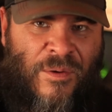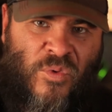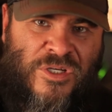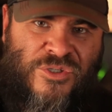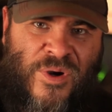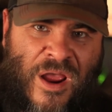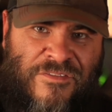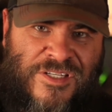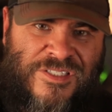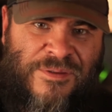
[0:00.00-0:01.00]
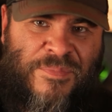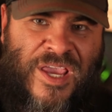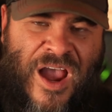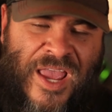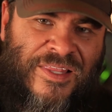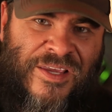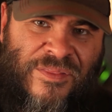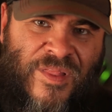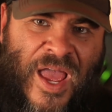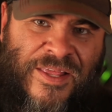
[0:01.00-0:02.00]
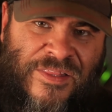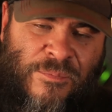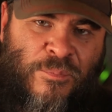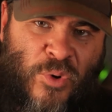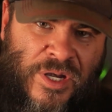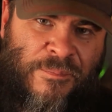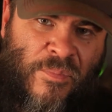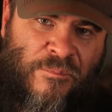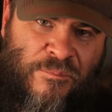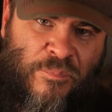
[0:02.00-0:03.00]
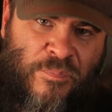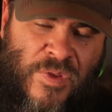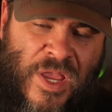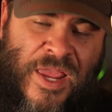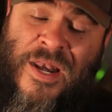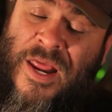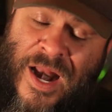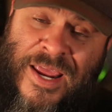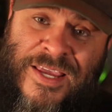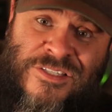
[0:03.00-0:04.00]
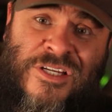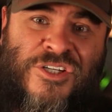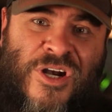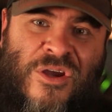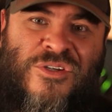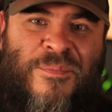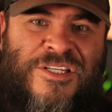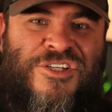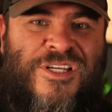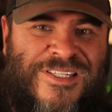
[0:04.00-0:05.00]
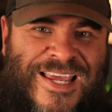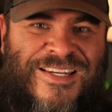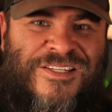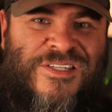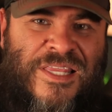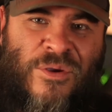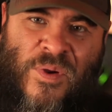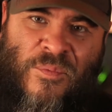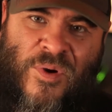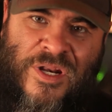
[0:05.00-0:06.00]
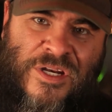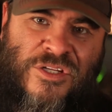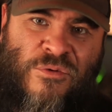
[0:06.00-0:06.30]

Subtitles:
which would obviously be highly unlikely, pretty and I guess I should also mention, because I did say that we were going to do